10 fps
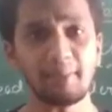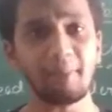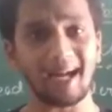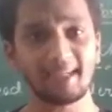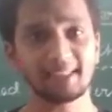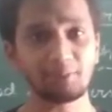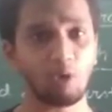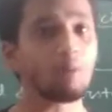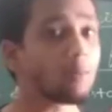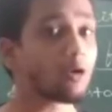and every practice
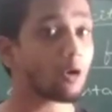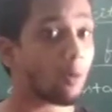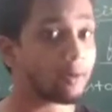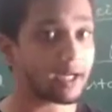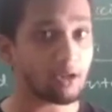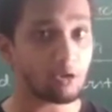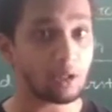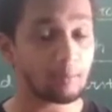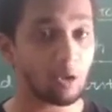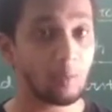problem or competitive
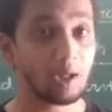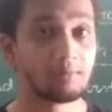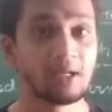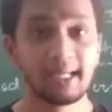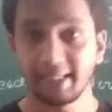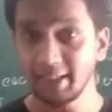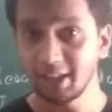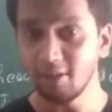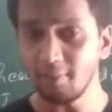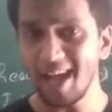coding problem,
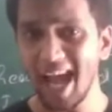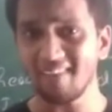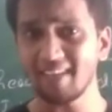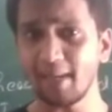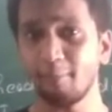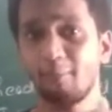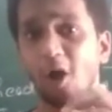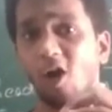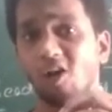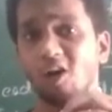you will be having a
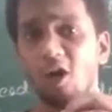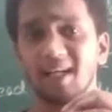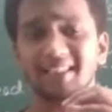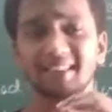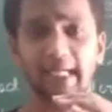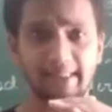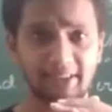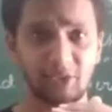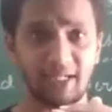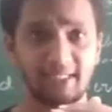block called as
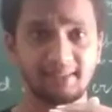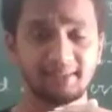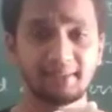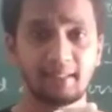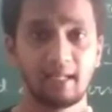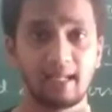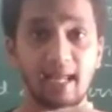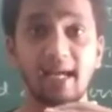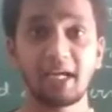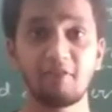constraints.
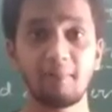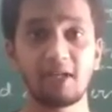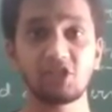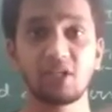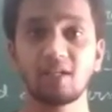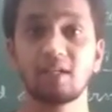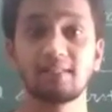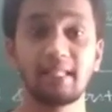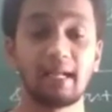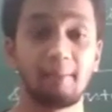Like it will mention
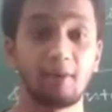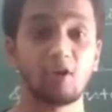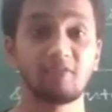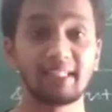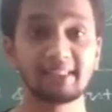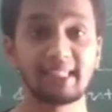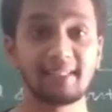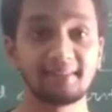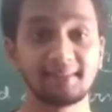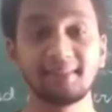the number of test
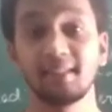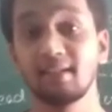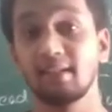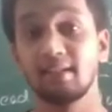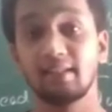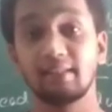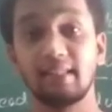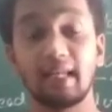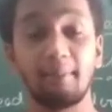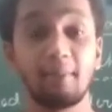cases,
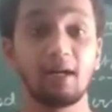the